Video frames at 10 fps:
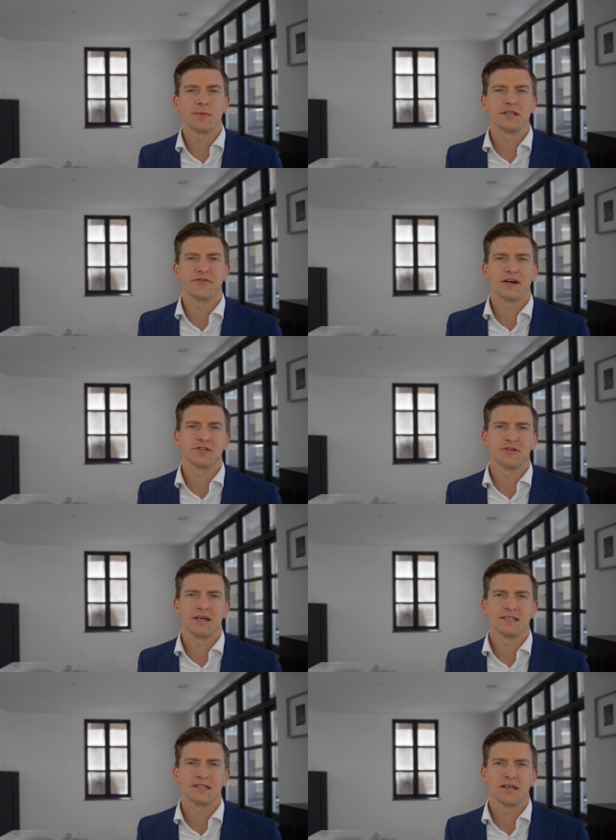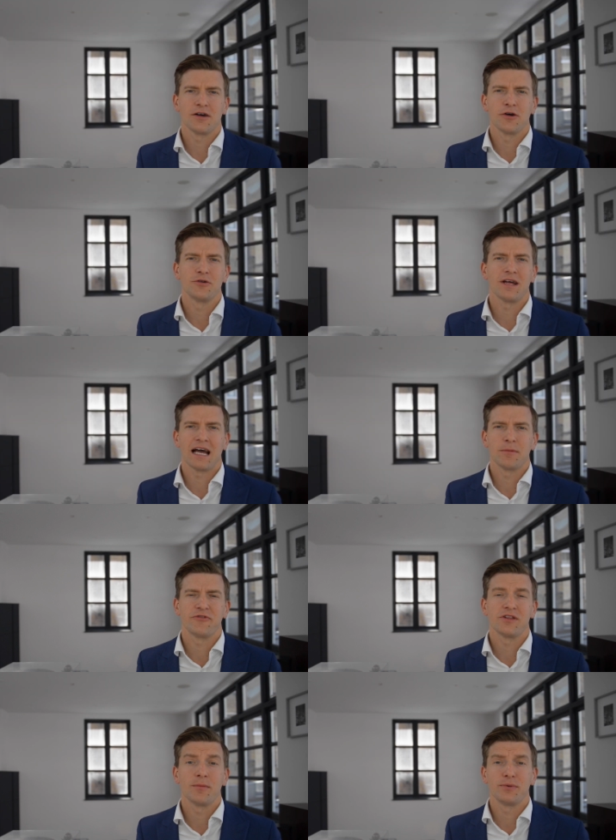manufacturer has their own app
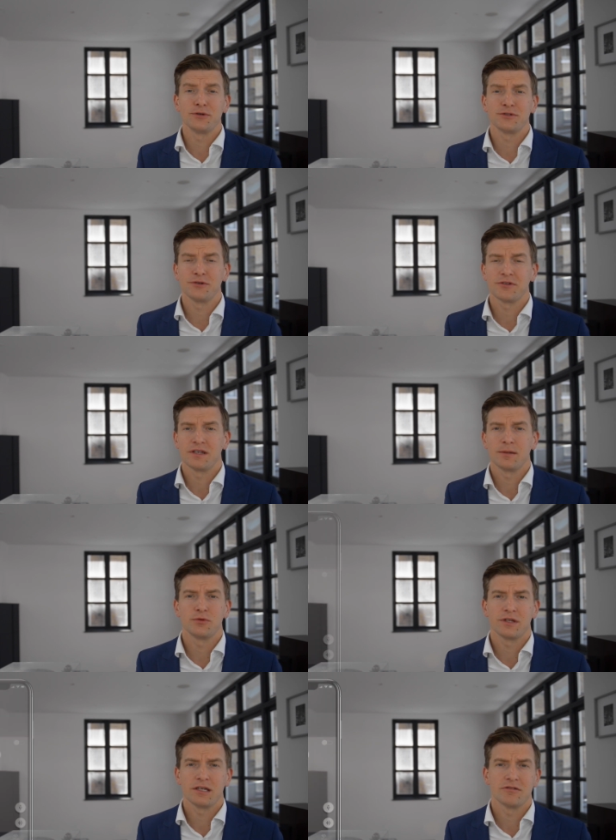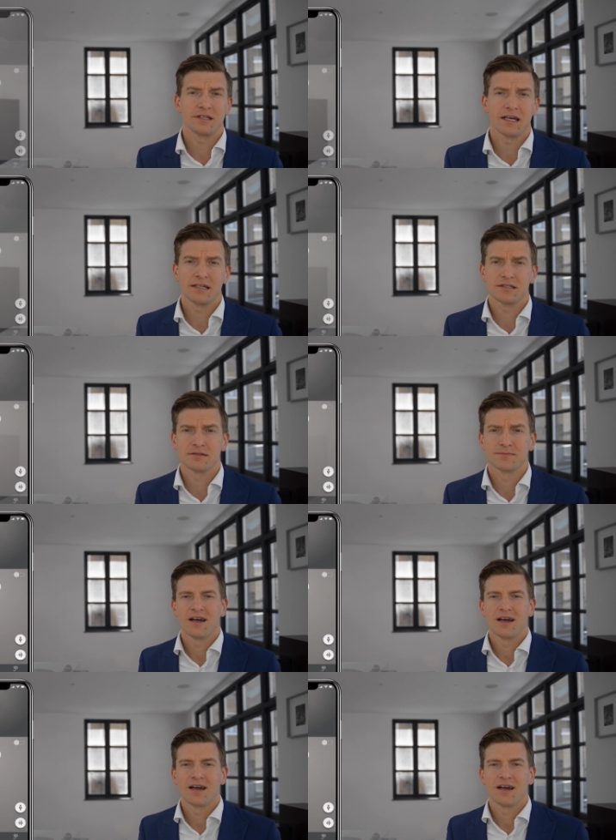for their Bluetooth-enabled hearing aids,